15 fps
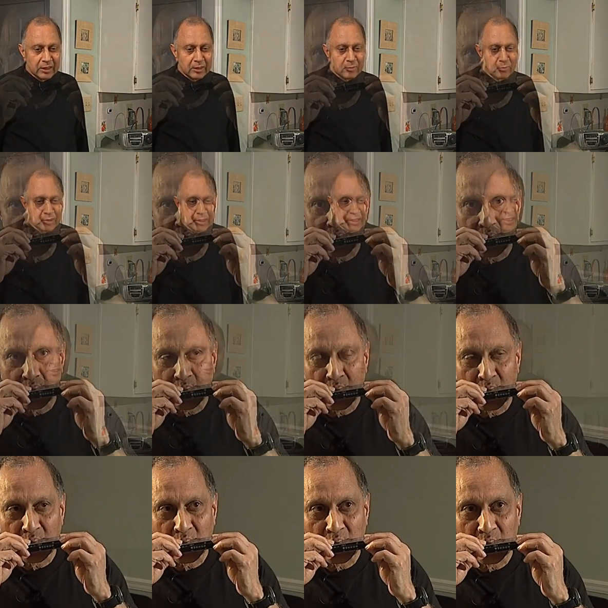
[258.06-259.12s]
But I
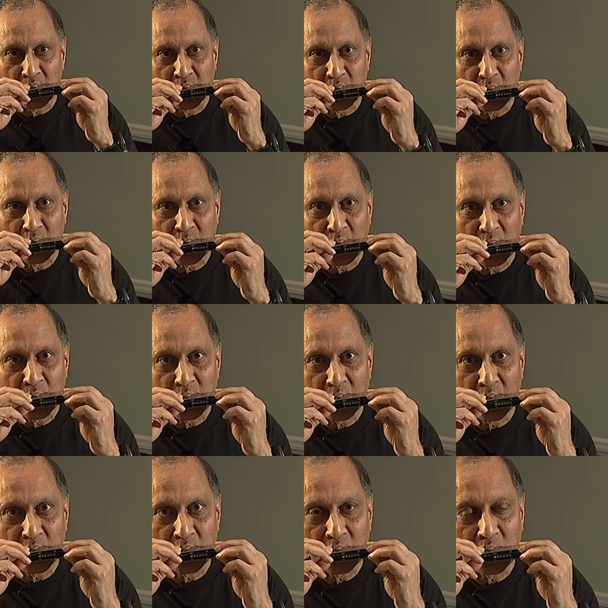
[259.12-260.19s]
do
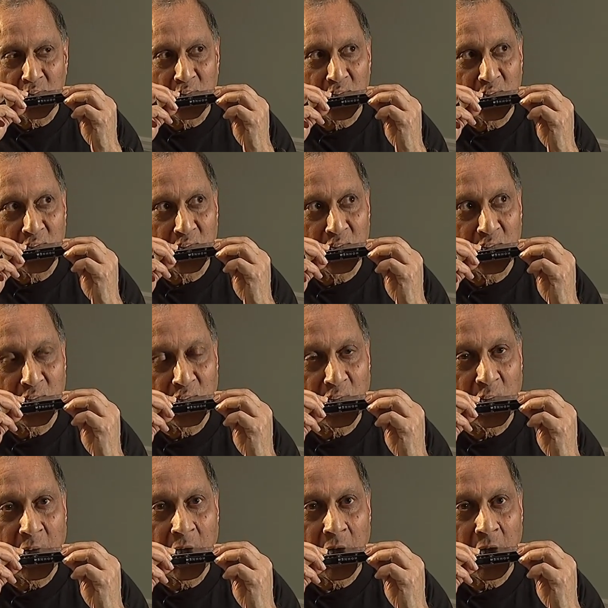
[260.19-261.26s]
something
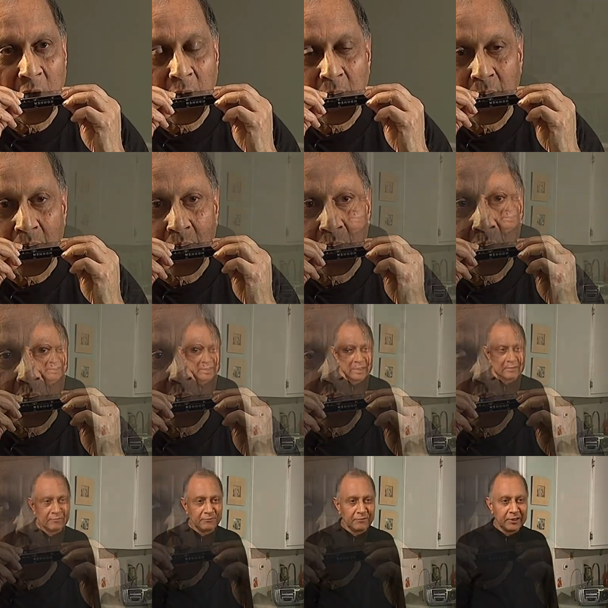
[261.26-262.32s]
even in
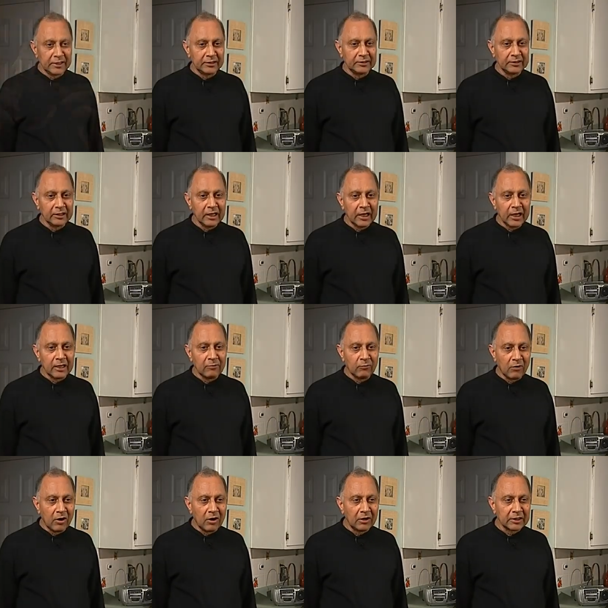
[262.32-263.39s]
that phase. I
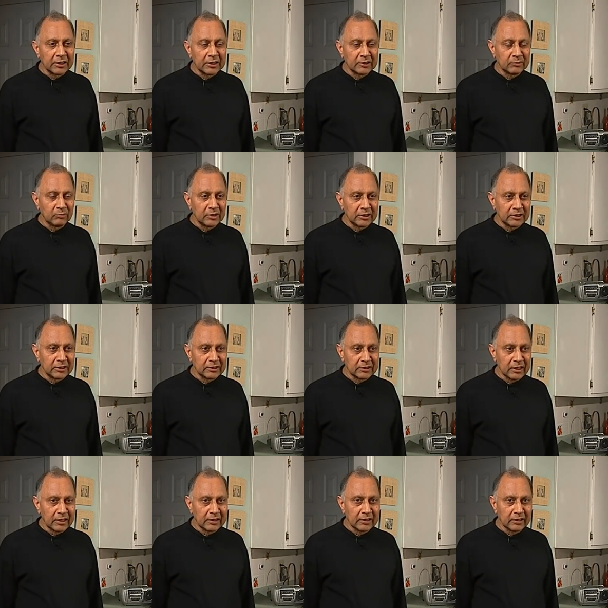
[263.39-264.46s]
walk as much as
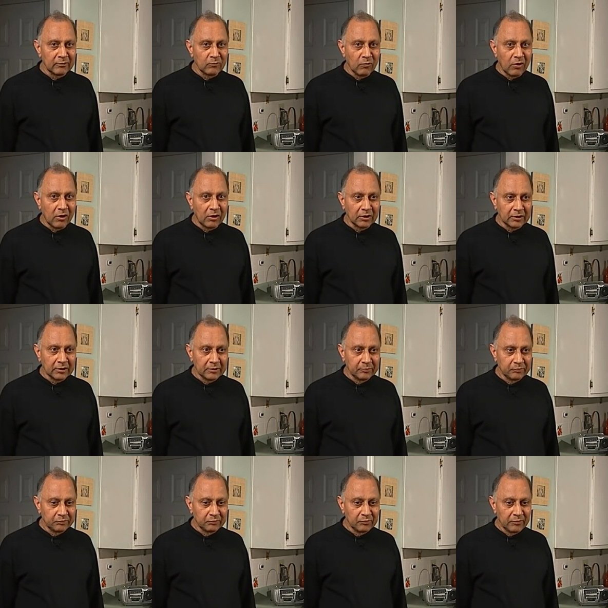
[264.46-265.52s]
I can walk.
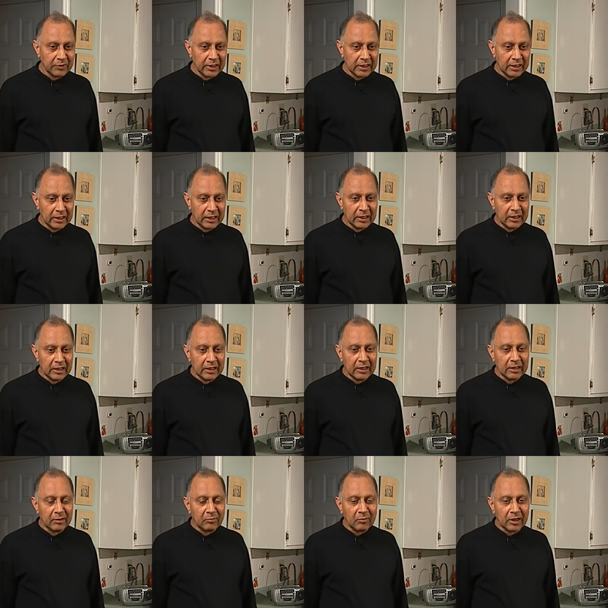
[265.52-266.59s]

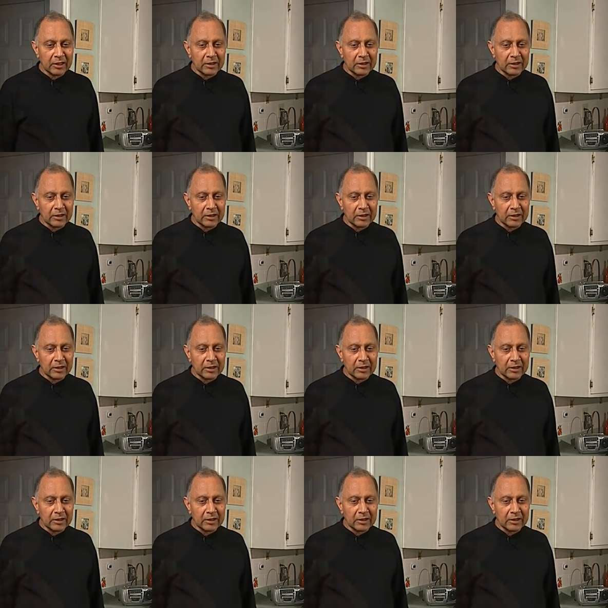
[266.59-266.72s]
My